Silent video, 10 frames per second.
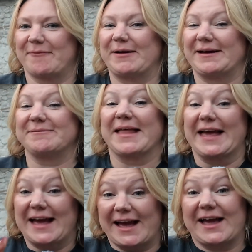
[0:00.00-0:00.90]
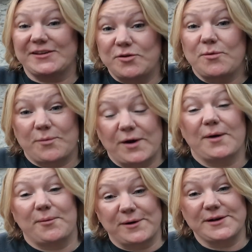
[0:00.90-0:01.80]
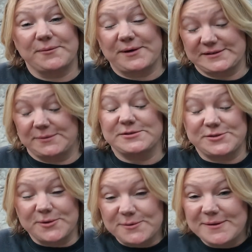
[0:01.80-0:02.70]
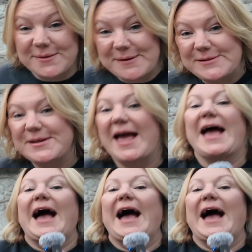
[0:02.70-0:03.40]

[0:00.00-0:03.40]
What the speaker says: Well, I knew what I was doing with the windows.